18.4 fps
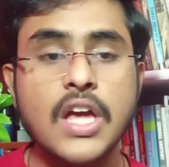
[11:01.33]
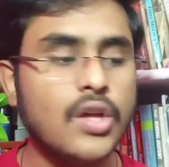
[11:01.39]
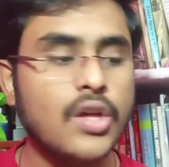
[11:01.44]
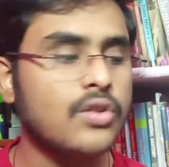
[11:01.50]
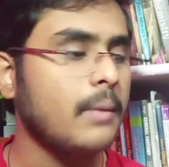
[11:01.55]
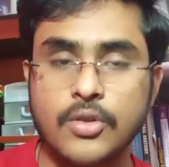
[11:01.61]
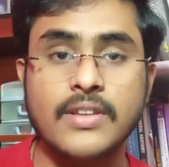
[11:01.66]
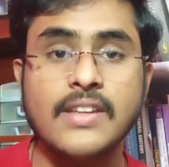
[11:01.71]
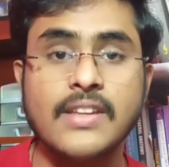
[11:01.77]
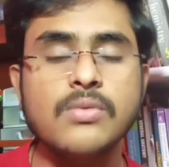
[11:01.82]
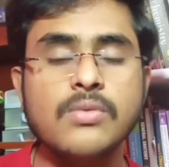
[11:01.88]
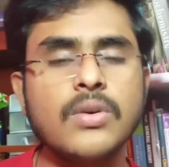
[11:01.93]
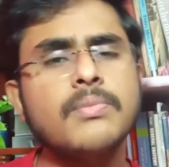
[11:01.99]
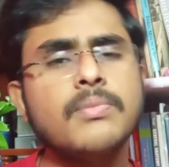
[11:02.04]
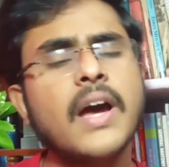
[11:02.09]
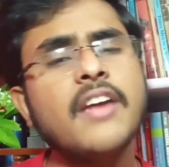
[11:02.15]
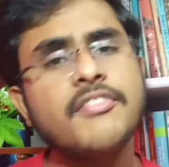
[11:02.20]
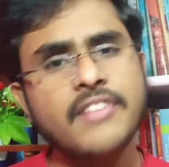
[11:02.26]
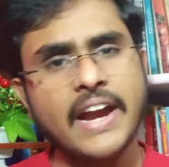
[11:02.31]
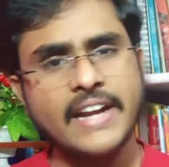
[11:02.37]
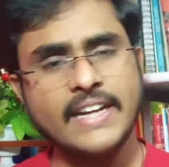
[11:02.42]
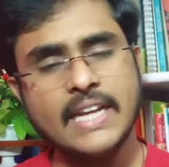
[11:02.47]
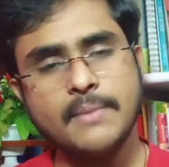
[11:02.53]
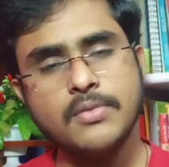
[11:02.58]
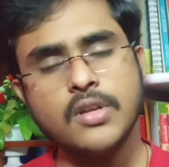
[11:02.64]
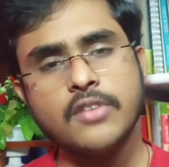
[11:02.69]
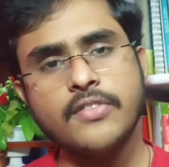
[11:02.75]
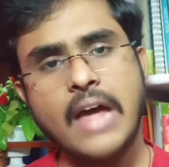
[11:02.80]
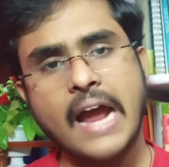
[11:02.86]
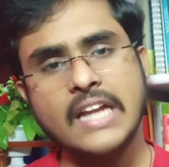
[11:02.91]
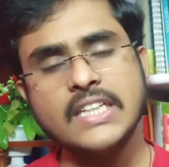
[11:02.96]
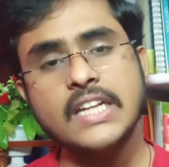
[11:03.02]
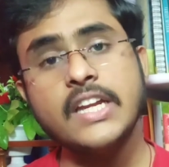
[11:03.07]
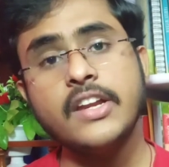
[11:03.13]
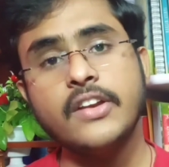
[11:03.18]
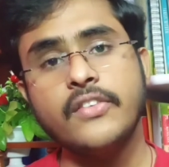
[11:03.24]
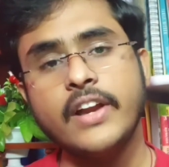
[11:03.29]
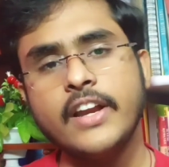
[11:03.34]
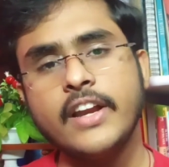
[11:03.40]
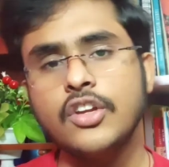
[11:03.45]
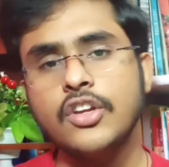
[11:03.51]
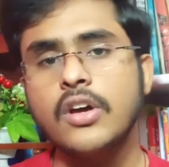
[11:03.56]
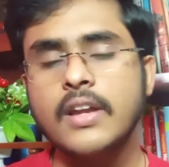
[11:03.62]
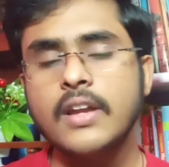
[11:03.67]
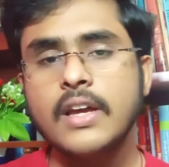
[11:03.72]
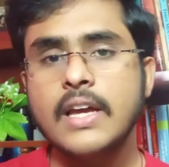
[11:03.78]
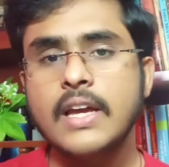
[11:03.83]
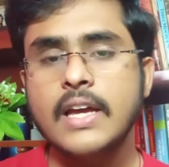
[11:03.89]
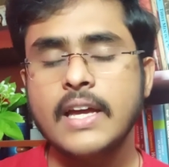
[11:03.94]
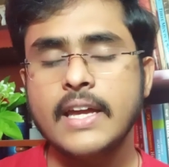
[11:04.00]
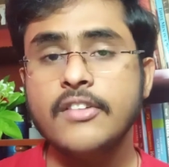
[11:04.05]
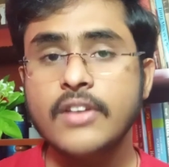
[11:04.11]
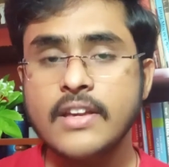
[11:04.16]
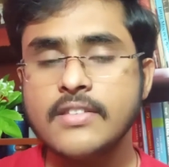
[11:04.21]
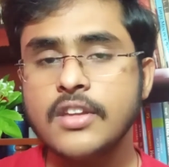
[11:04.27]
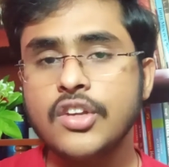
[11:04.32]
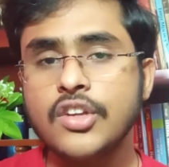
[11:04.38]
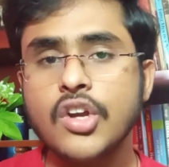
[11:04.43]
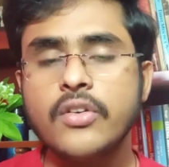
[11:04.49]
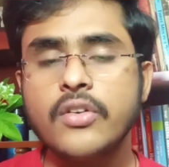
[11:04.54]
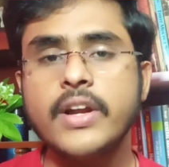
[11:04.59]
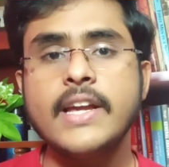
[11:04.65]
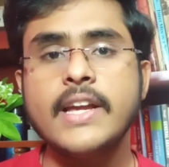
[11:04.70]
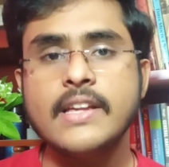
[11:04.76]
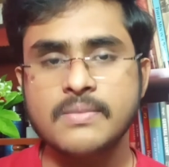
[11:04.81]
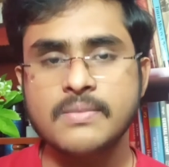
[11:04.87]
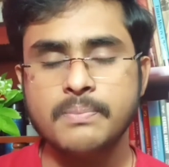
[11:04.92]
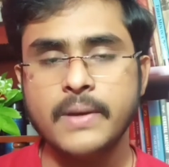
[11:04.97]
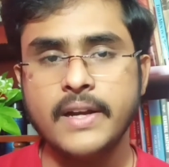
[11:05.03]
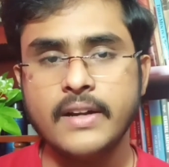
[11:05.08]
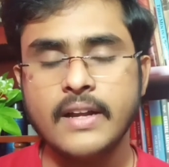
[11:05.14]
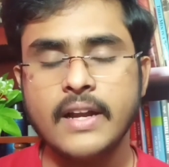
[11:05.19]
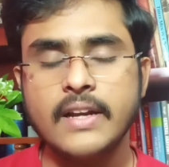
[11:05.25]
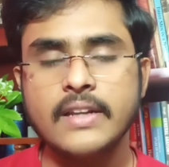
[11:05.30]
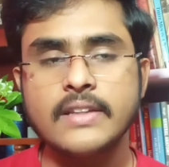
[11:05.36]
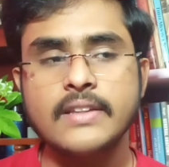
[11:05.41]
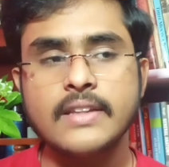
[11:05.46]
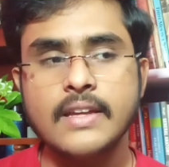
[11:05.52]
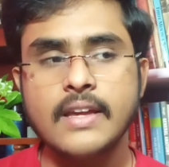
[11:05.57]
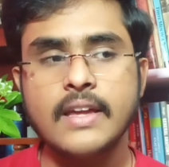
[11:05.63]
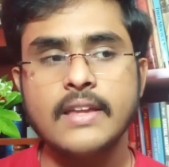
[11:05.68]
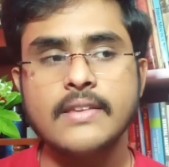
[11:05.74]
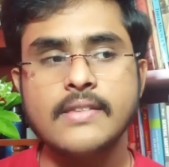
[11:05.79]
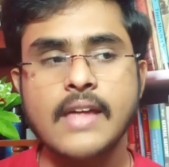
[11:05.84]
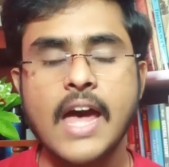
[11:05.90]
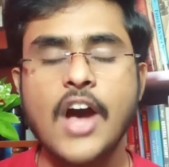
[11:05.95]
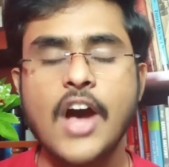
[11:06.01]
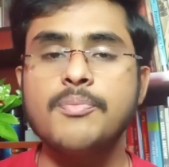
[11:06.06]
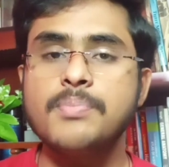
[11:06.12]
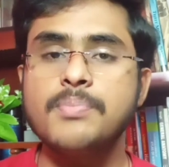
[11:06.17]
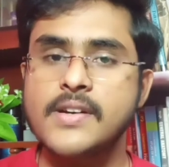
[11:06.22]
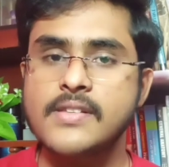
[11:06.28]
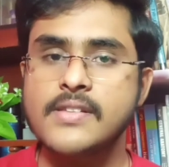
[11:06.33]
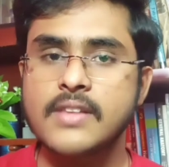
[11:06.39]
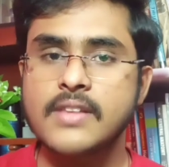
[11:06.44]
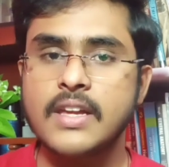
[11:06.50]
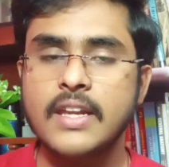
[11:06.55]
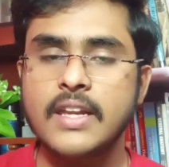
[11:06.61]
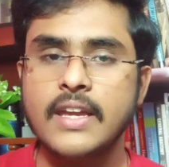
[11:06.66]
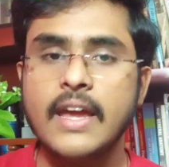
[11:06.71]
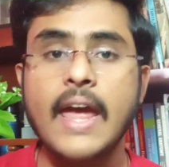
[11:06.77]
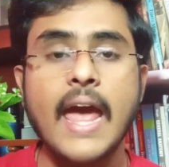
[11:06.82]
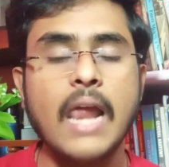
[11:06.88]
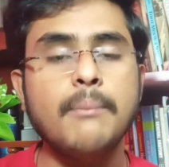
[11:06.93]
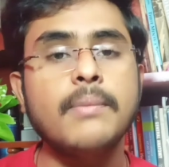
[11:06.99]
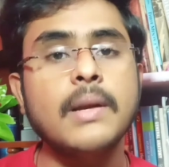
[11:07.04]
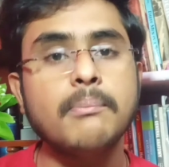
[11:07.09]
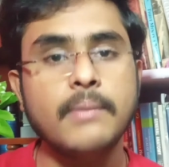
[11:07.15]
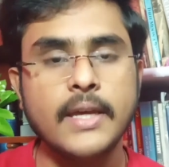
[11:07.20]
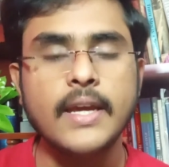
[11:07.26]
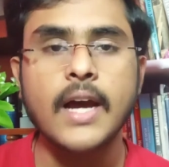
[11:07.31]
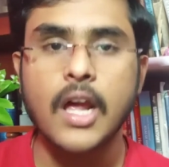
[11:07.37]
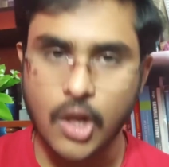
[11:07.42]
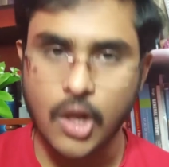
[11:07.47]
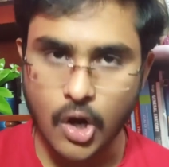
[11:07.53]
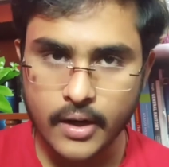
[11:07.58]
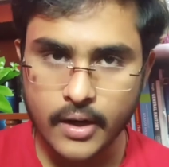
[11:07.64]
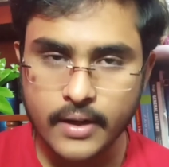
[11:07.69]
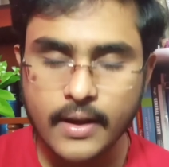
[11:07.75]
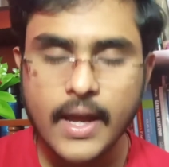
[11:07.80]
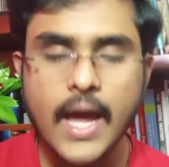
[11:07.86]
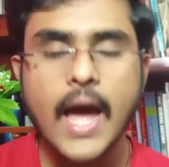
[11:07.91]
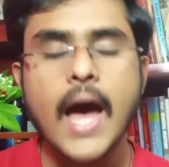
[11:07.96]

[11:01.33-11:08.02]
So these were my 5 tips of actually increasing your reading speed, and these have personally helped me a lot.